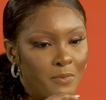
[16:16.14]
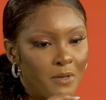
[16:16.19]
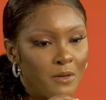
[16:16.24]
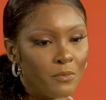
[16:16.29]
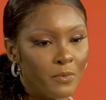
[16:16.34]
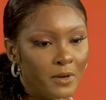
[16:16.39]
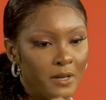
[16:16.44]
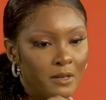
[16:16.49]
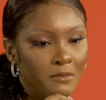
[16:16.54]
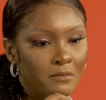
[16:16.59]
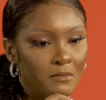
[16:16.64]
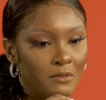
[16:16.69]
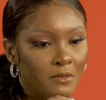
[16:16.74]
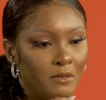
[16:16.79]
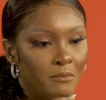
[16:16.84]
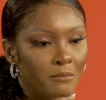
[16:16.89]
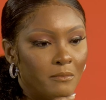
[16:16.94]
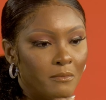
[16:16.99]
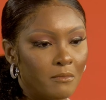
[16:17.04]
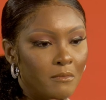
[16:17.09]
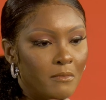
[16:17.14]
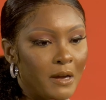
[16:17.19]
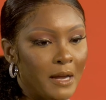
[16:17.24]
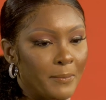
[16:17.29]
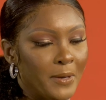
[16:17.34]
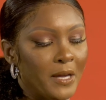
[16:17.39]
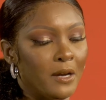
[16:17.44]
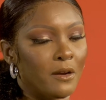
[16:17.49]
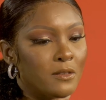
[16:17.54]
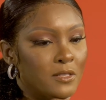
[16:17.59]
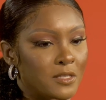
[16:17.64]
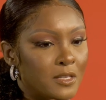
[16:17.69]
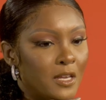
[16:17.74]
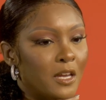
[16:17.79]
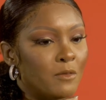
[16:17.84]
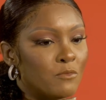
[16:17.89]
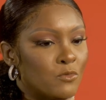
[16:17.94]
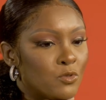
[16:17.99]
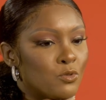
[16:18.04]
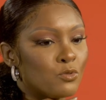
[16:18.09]
to be when my parents
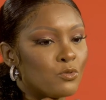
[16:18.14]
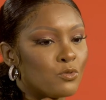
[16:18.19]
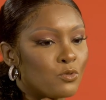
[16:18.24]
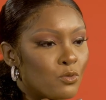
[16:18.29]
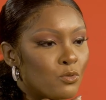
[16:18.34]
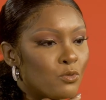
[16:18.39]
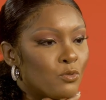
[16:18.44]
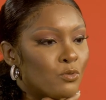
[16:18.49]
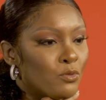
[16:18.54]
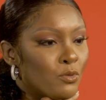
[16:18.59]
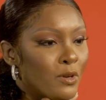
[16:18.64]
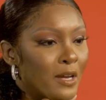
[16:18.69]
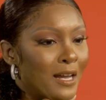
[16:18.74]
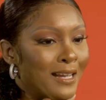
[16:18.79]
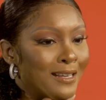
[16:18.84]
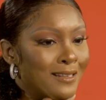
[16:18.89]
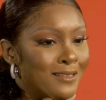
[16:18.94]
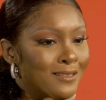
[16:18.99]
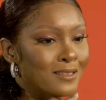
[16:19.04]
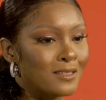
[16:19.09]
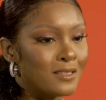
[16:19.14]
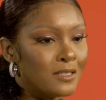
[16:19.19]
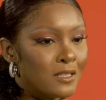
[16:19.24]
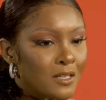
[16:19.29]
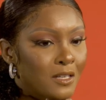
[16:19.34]
came to school and